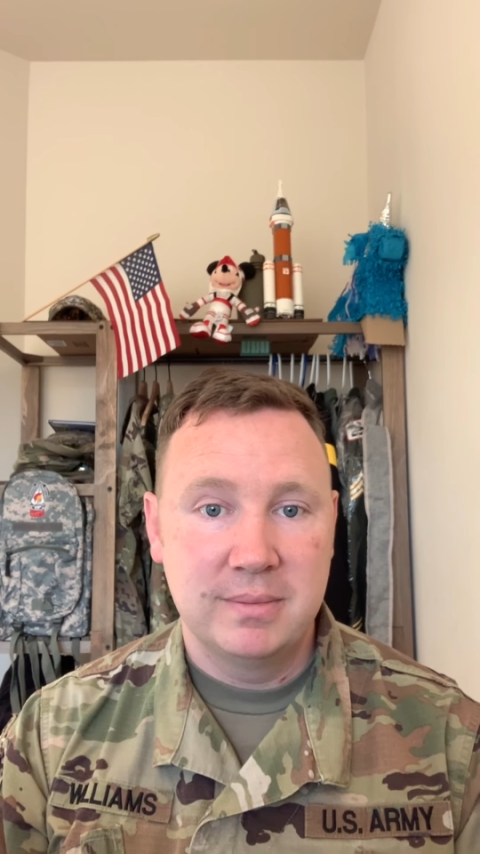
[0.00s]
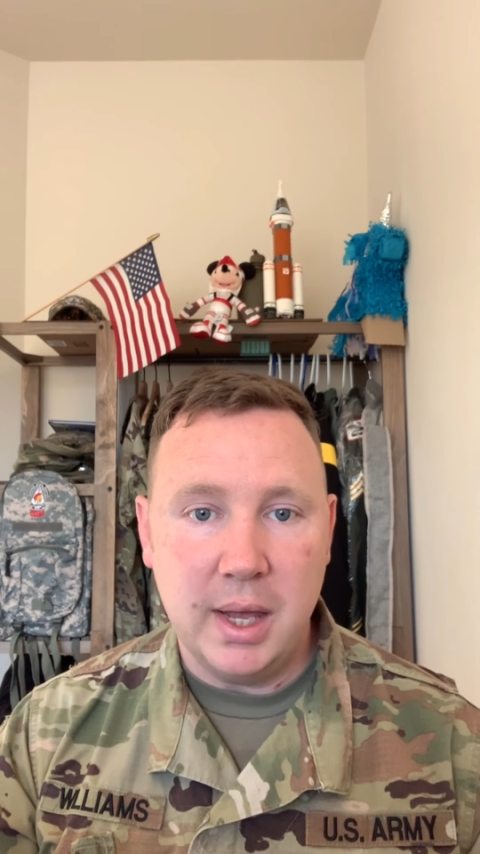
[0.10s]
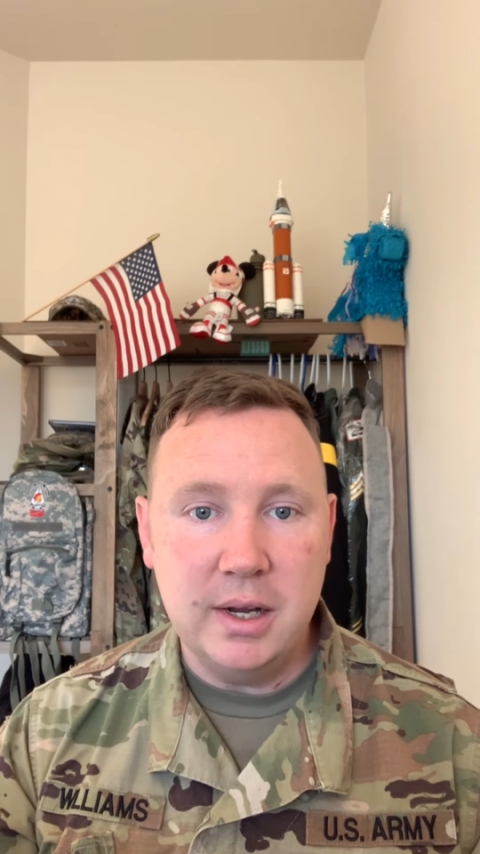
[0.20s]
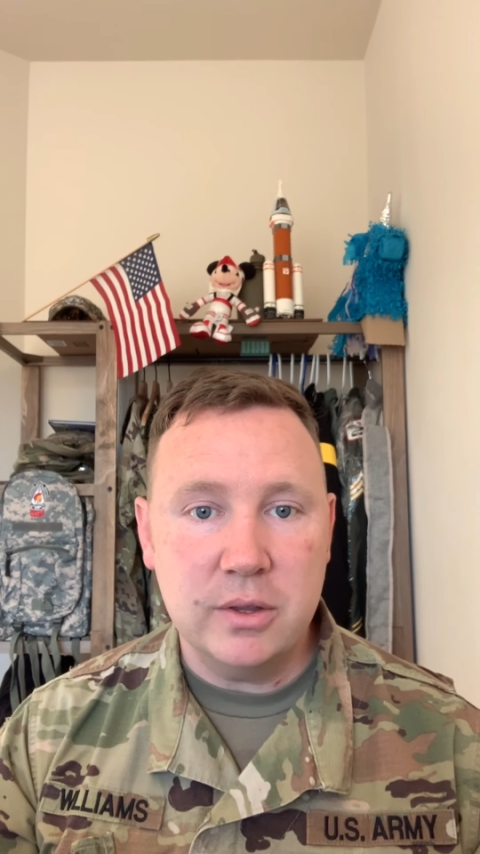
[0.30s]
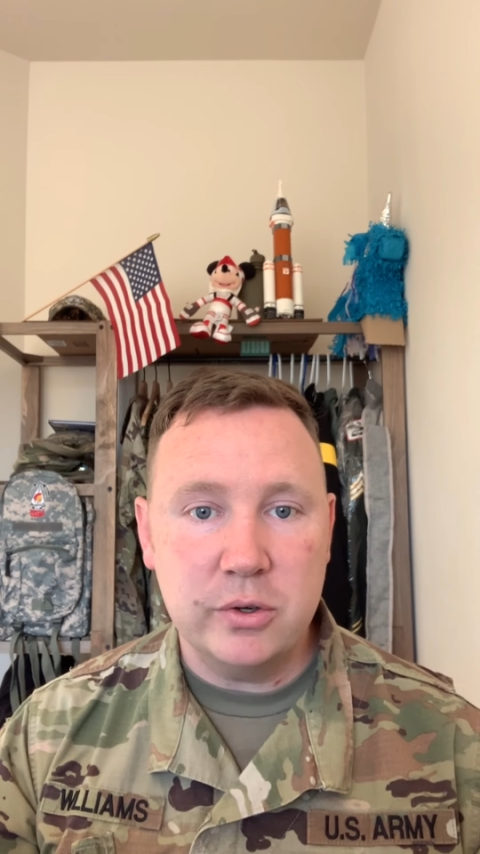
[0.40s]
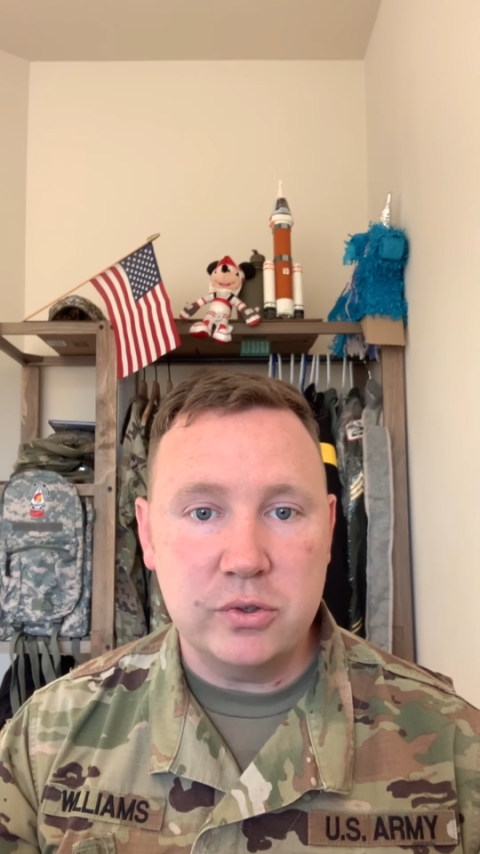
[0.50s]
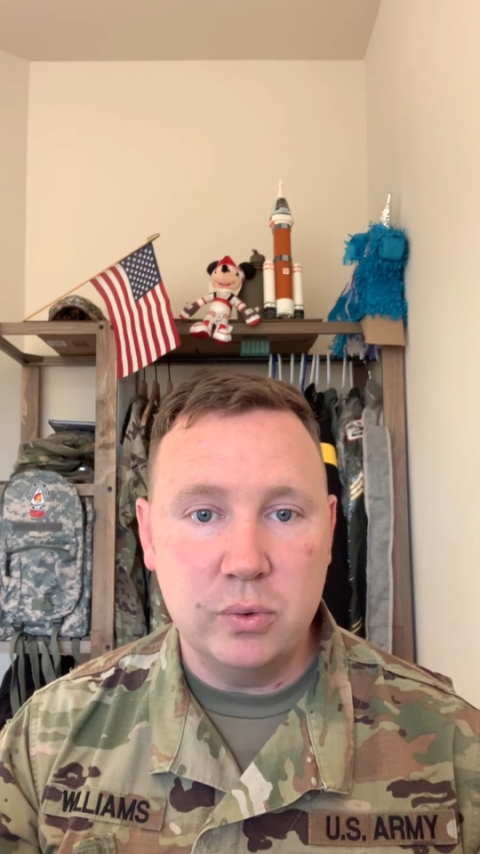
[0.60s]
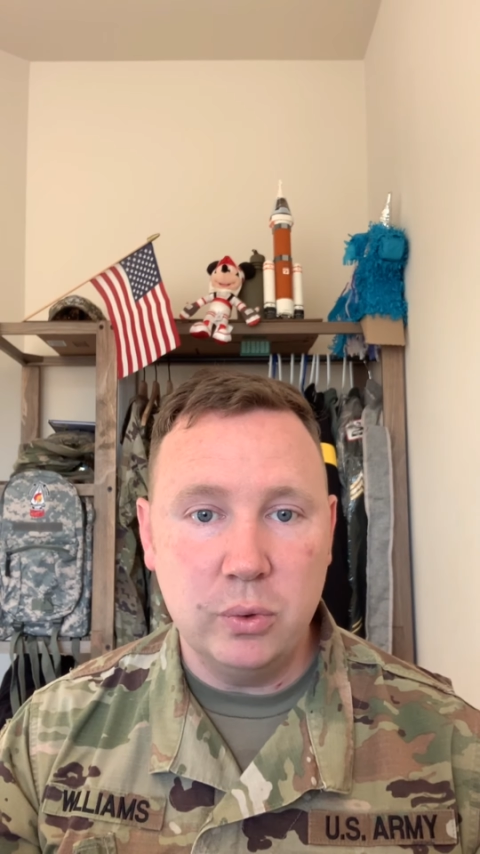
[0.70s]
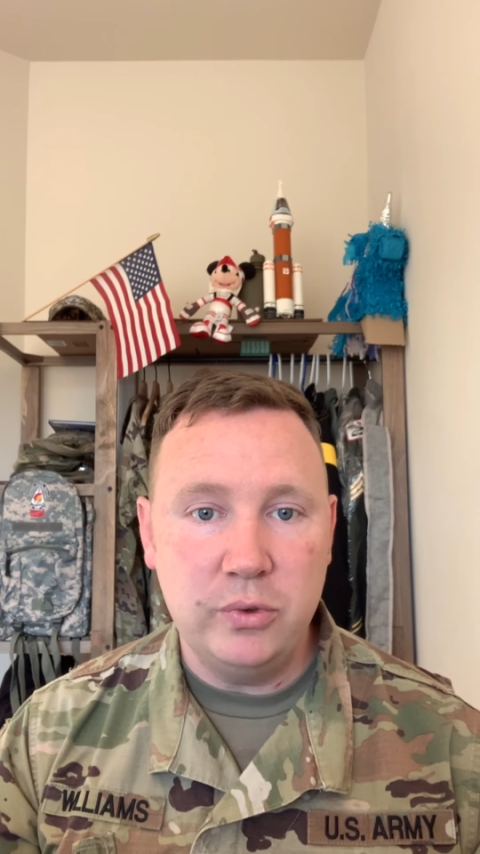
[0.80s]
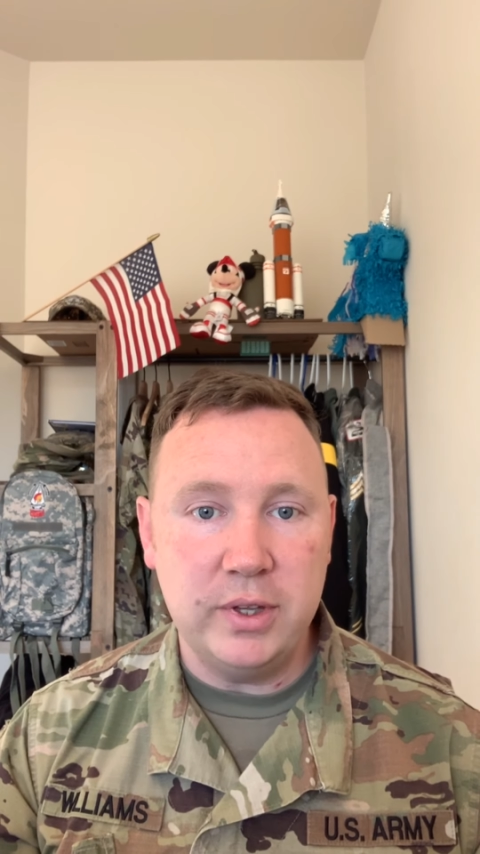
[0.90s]
Any other
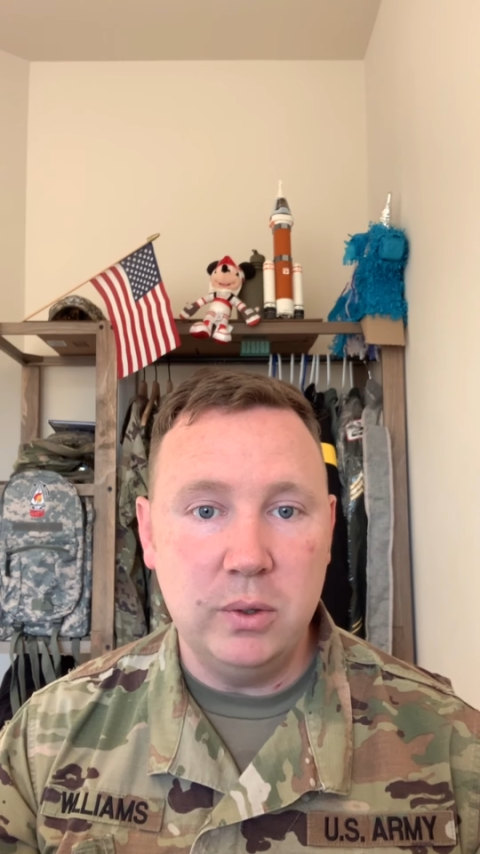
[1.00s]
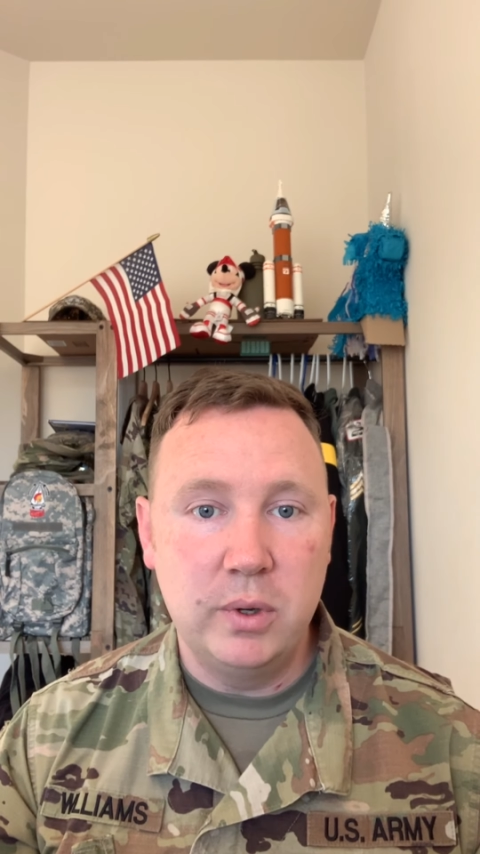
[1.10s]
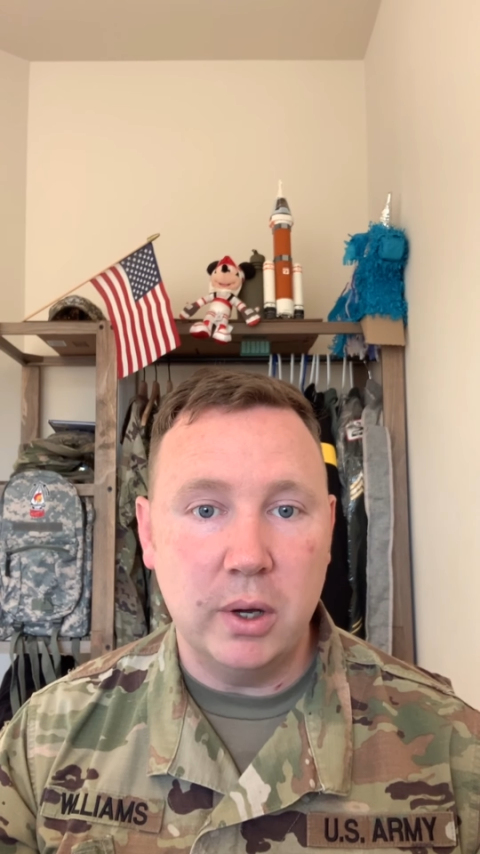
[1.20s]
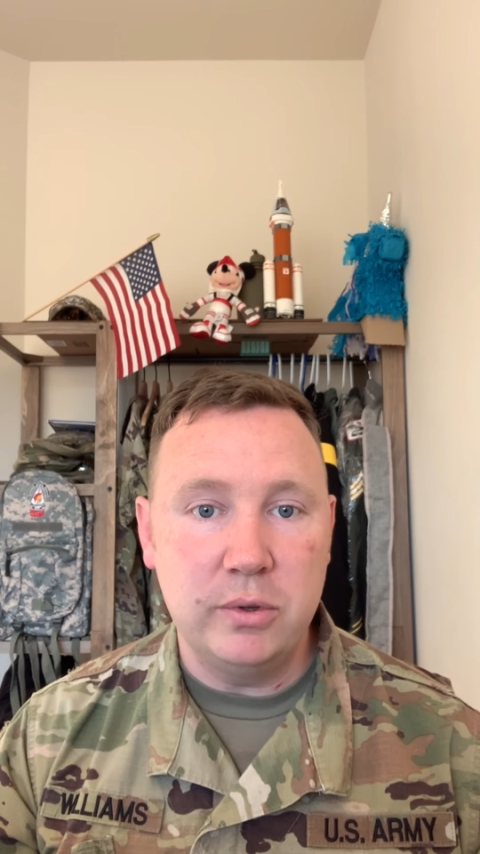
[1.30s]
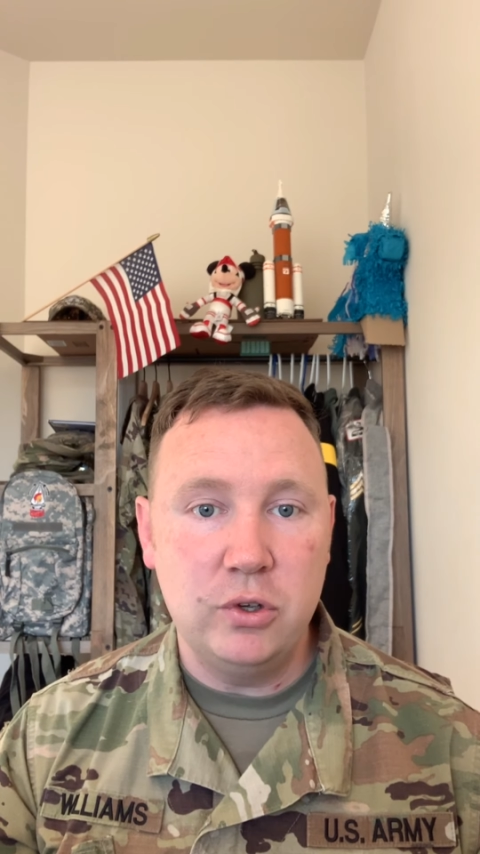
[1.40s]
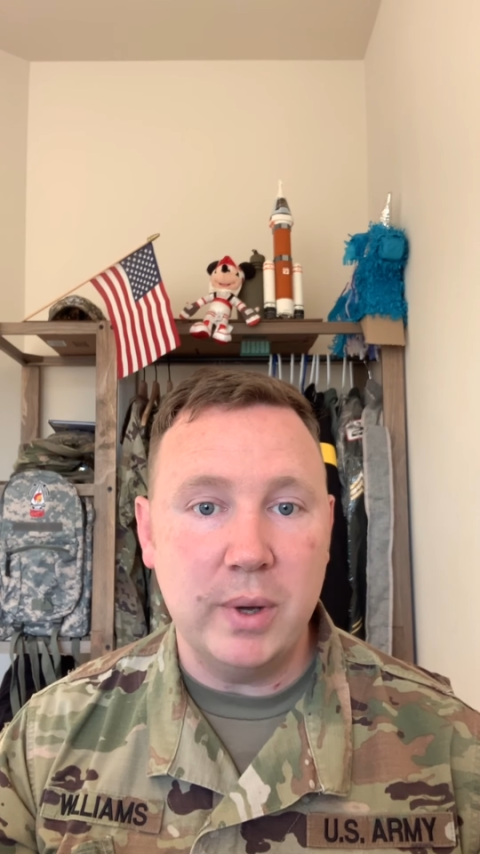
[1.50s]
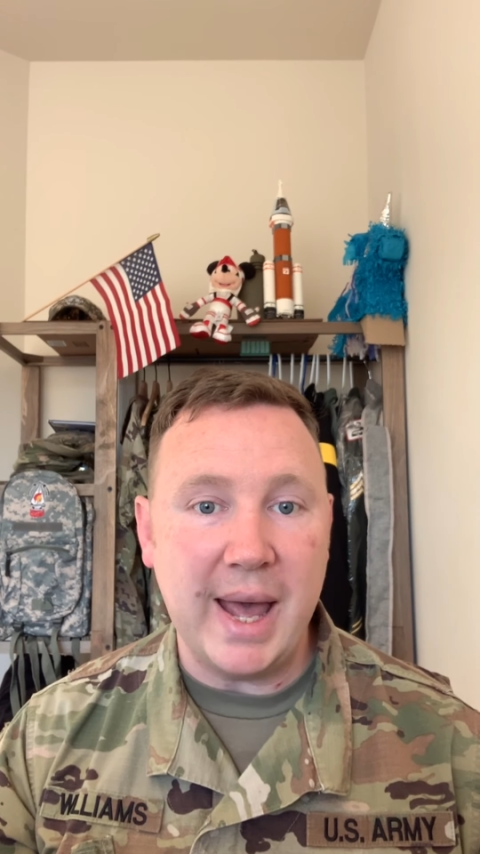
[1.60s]
schools that you go to